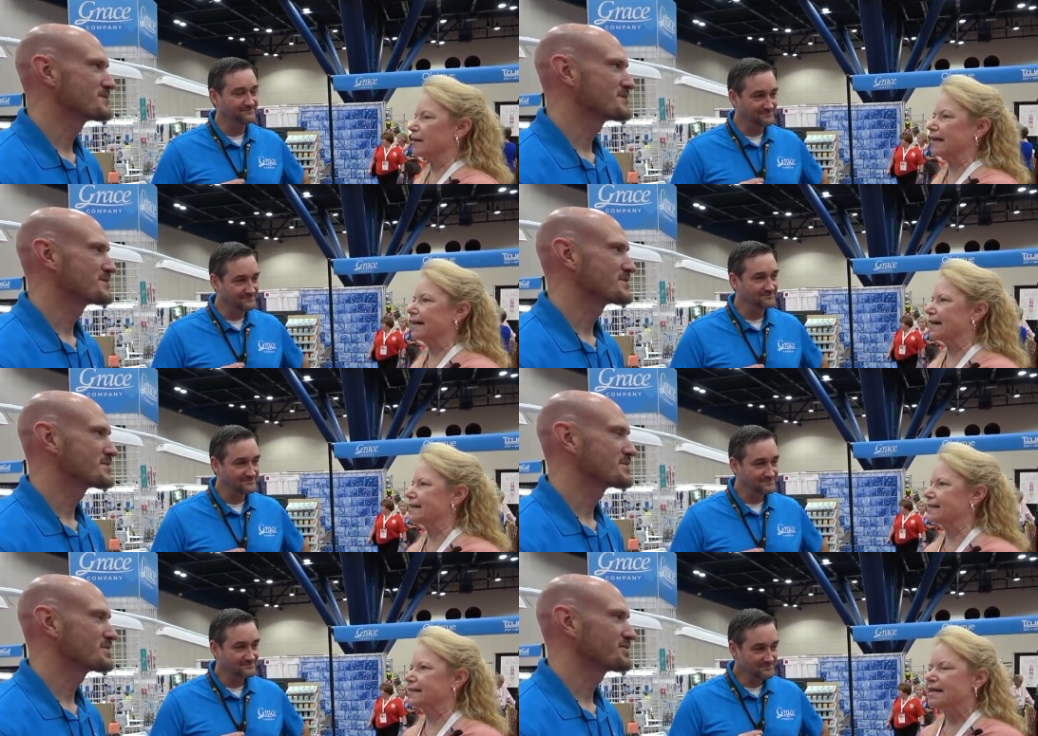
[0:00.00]

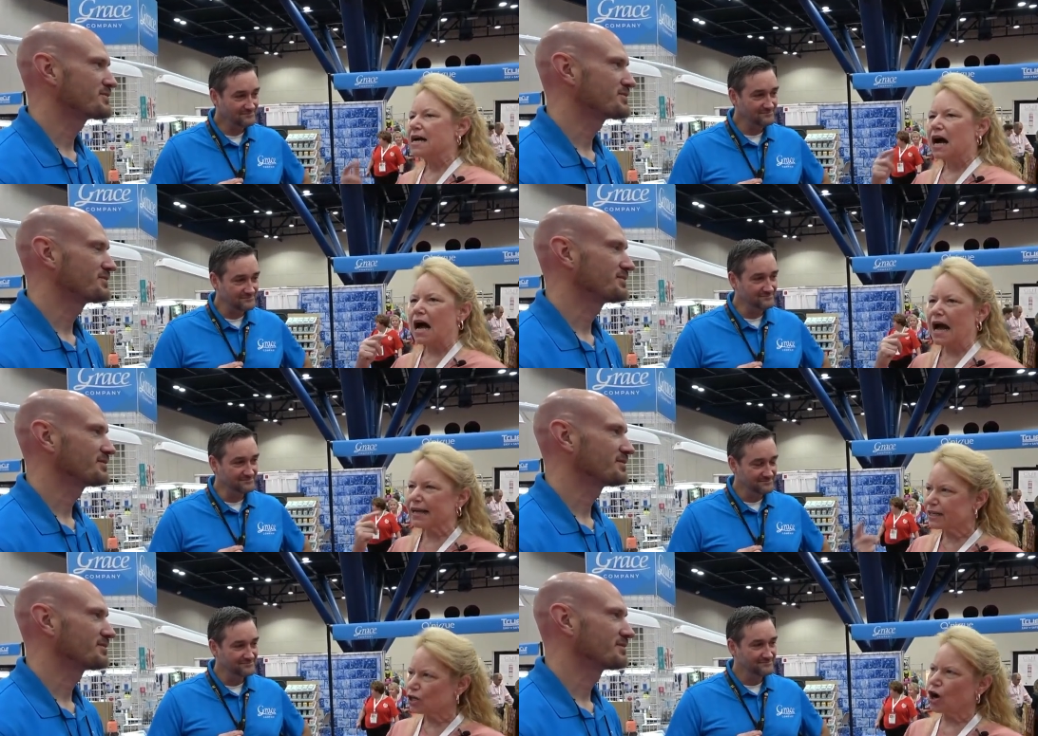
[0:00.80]
Speaker 1: because
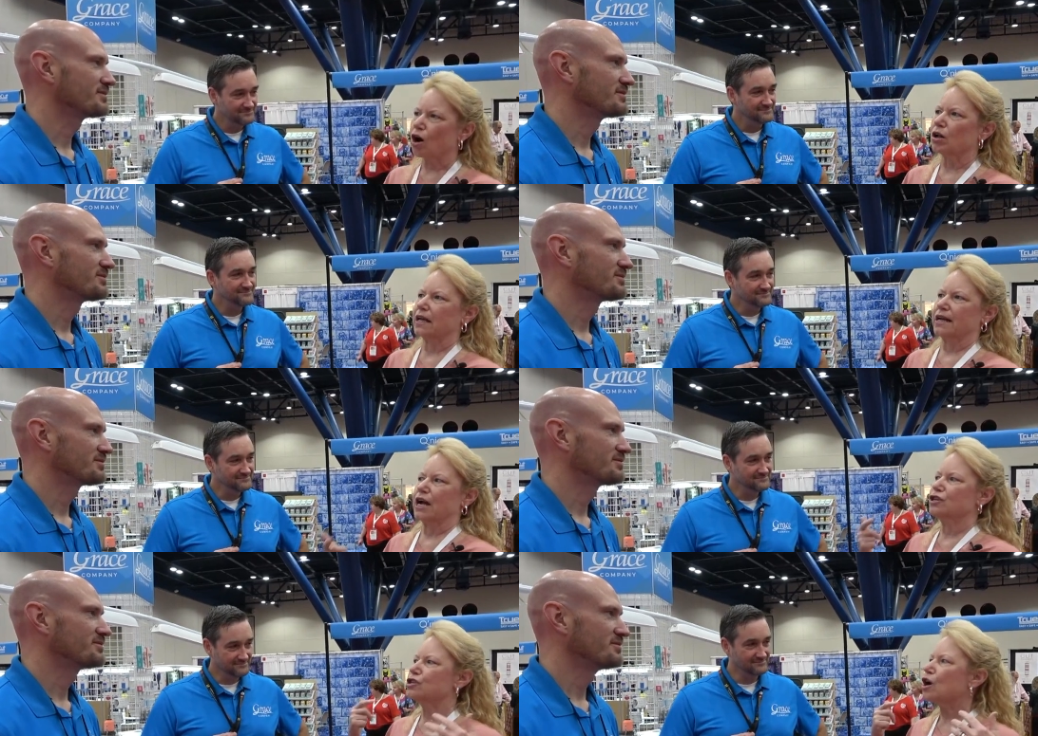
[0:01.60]
I can call and
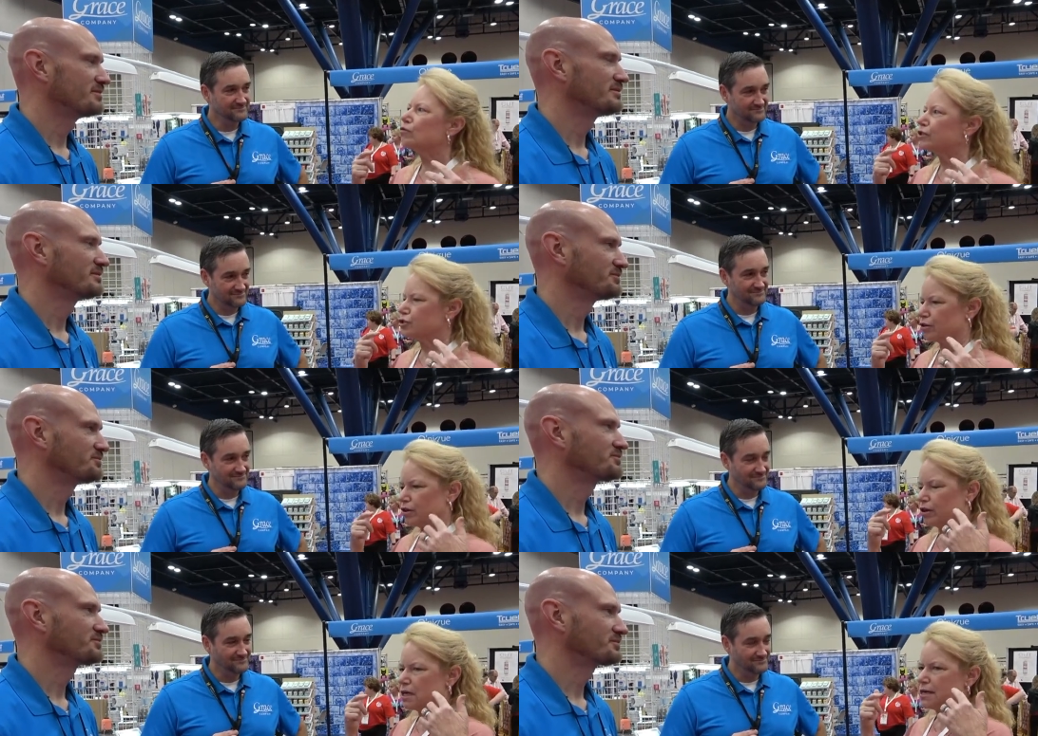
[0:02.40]
I know that
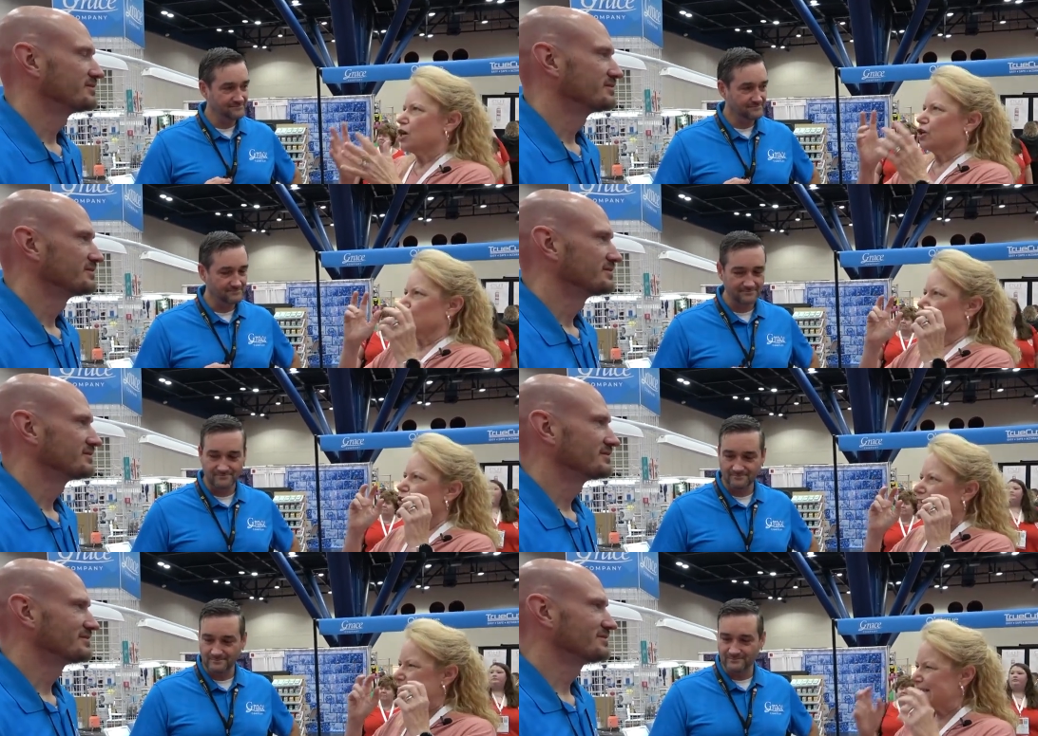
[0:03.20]
your
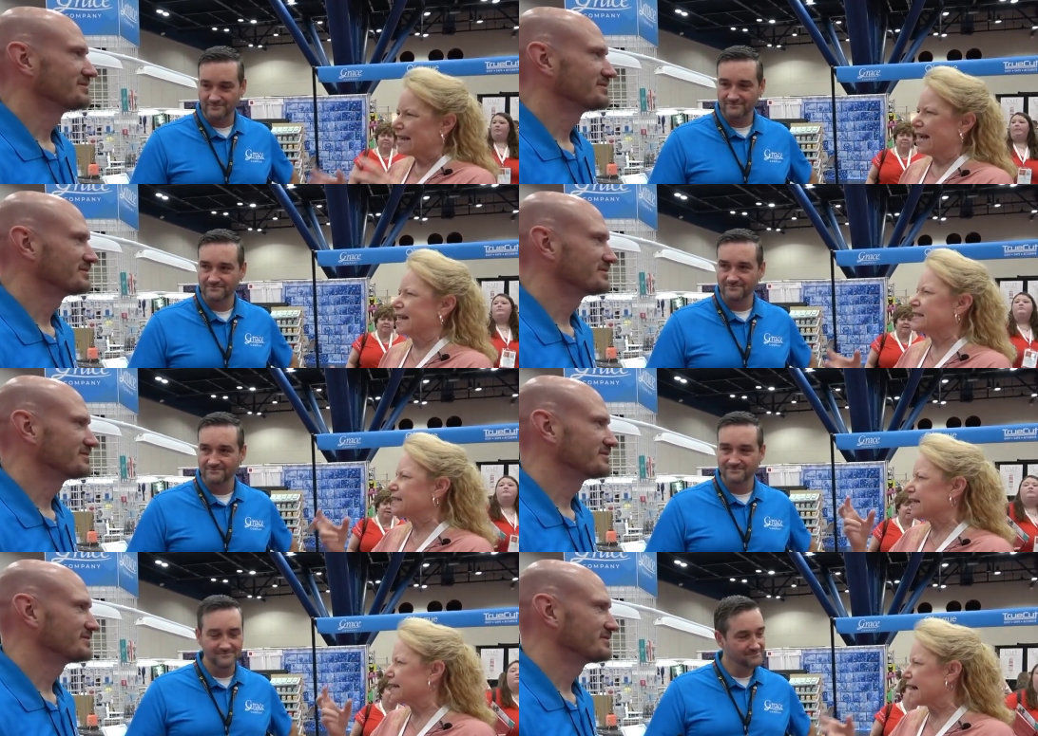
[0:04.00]
your intent
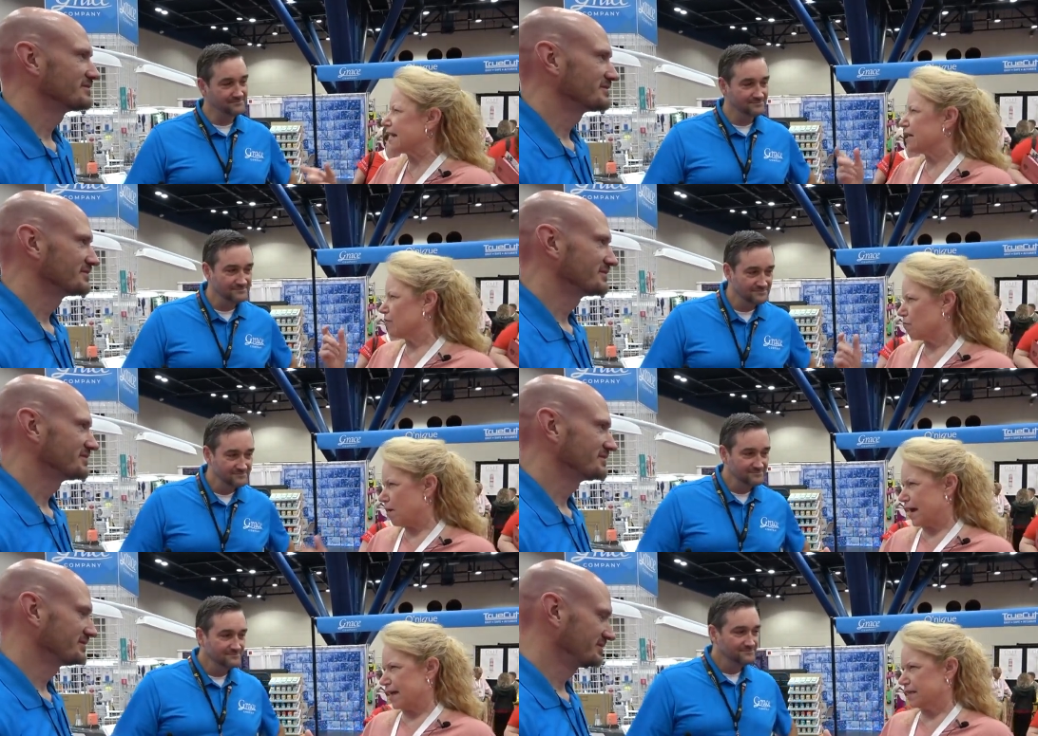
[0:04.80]
to get it
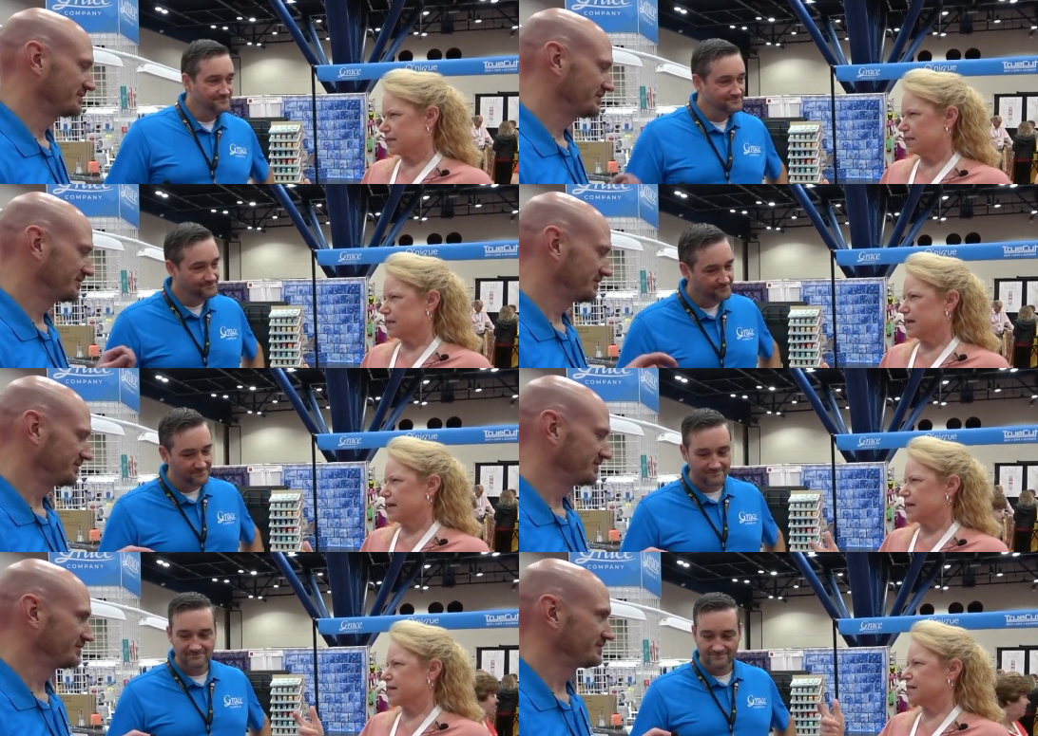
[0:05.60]
right
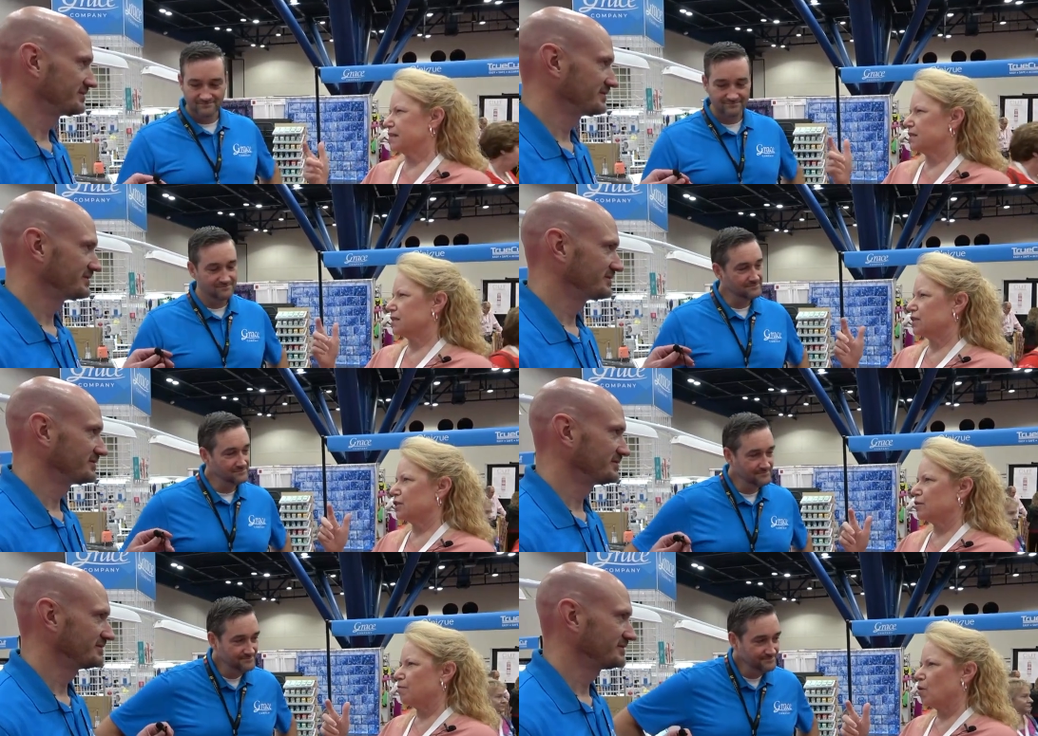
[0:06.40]
is
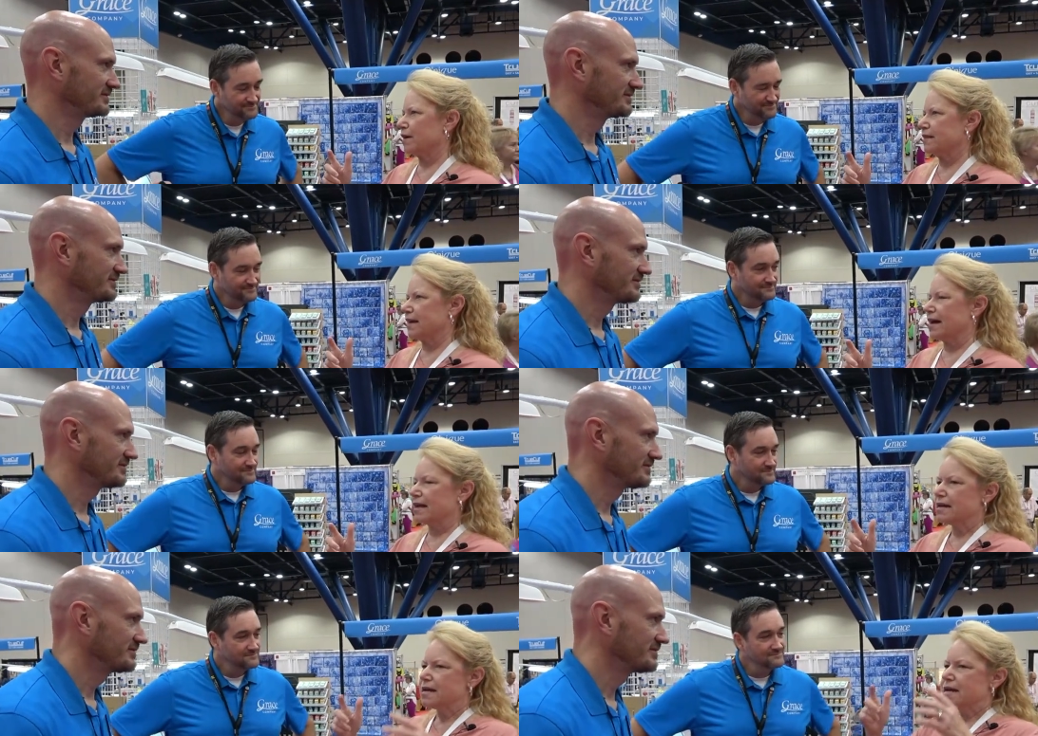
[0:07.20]
to the point that